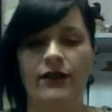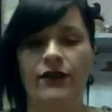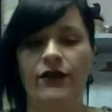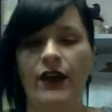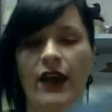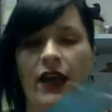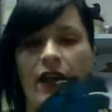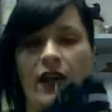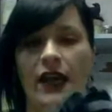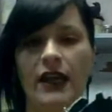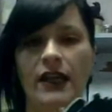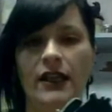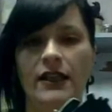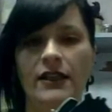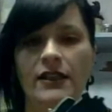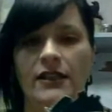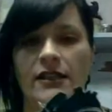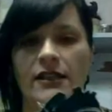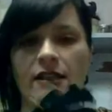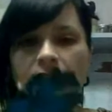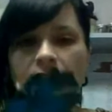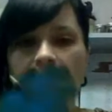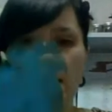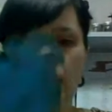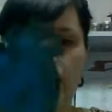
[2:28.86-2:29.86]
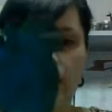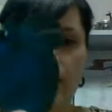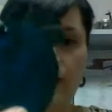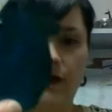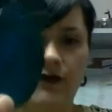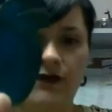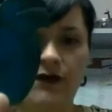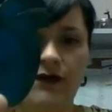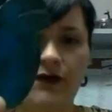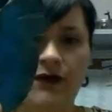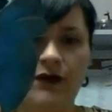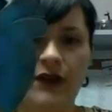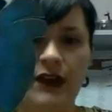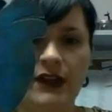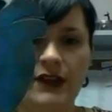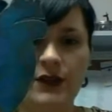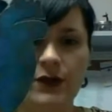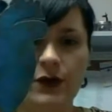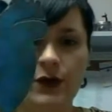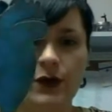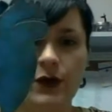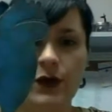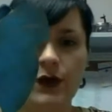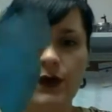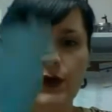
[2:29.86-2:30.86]
of veins and
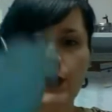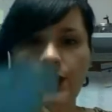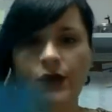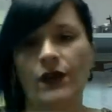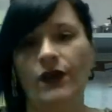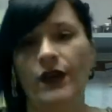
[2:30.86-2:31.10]
vessels